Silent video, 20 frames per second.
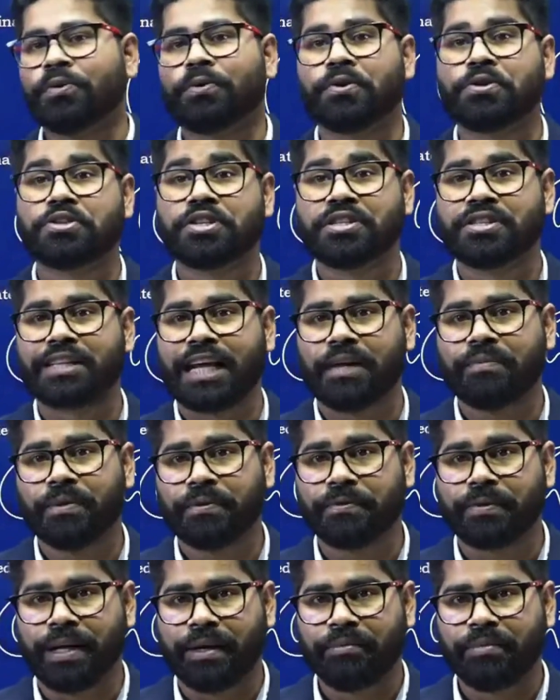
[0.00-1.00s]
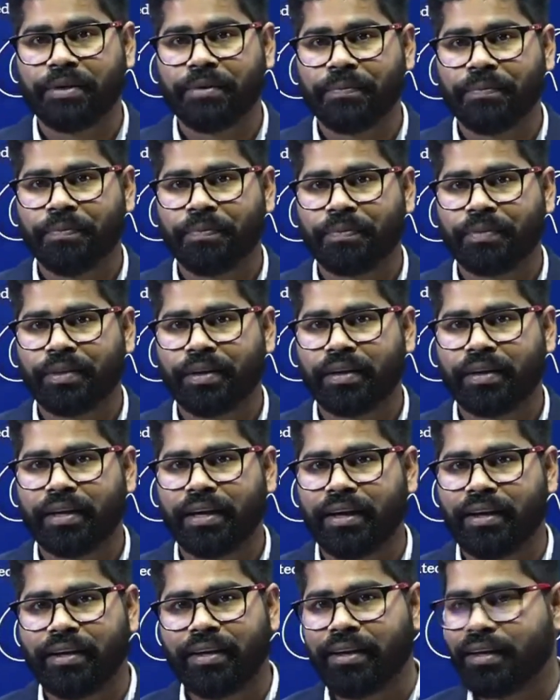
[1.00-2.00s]
questions can be framed.
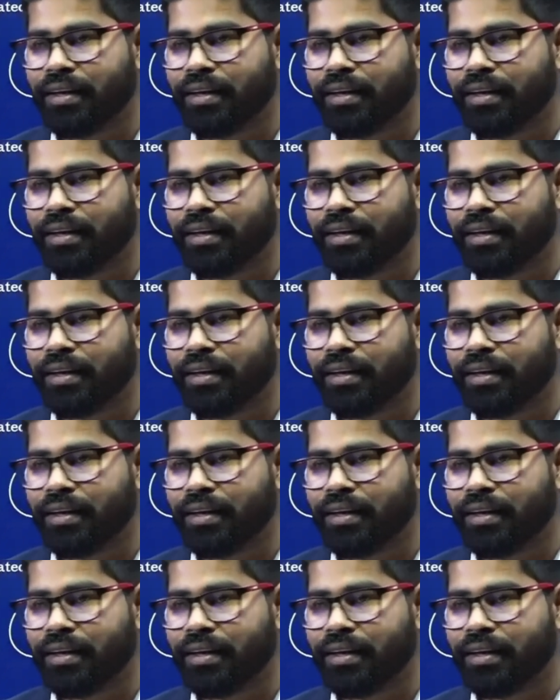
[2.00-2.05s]
Okay.